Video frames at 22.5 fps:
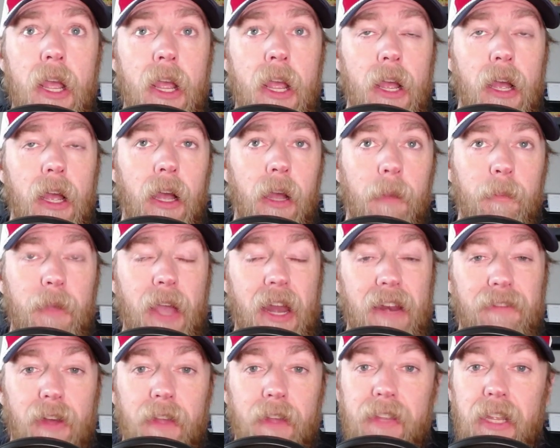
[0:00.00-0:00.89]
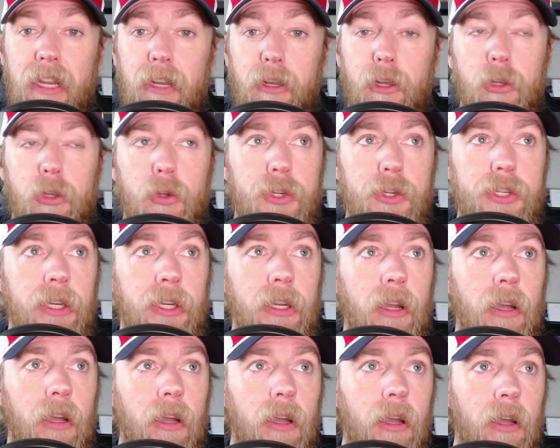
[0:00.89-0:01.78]
kind of on the inclusion
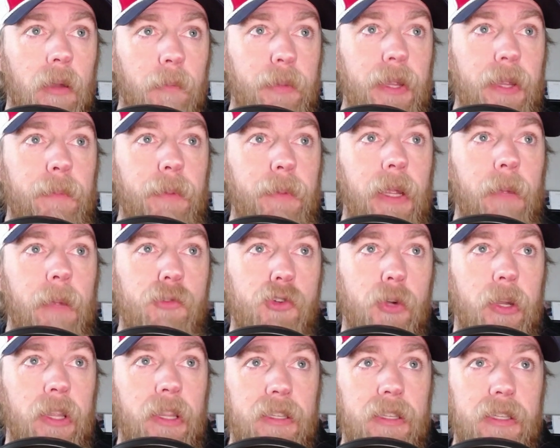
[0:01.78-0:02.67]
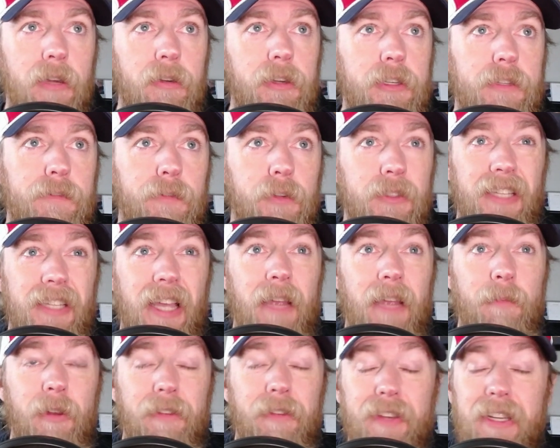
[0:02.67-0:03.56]
on PPM joining the series full-time, but
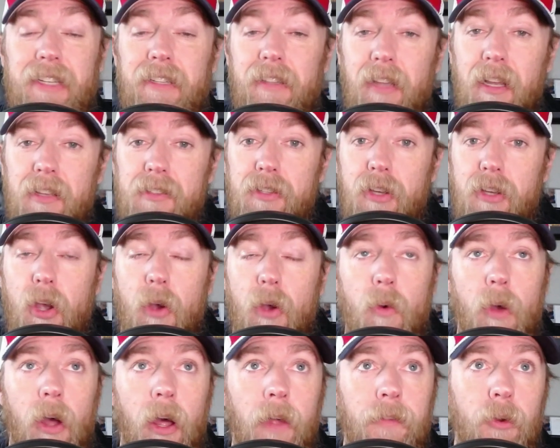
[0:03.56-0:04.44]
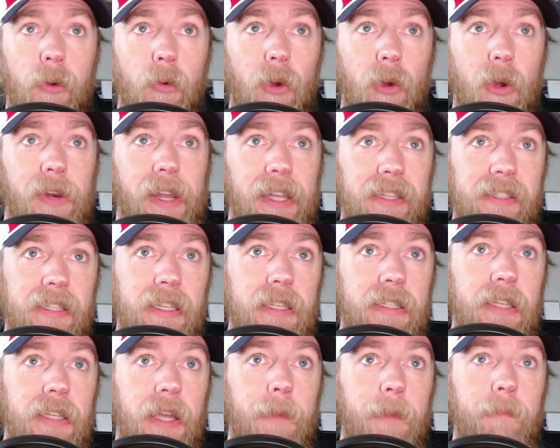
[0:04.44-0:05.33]
if he does go on the road, as he
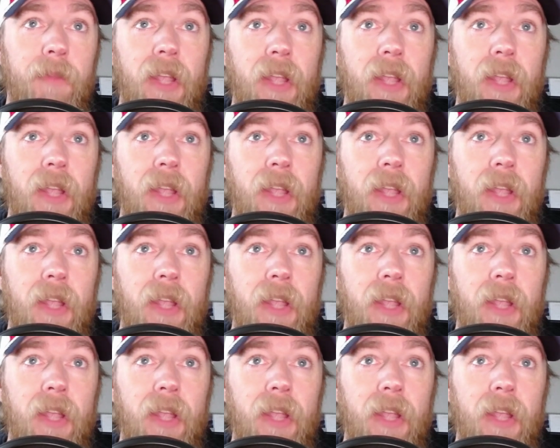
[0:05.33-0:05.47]
said,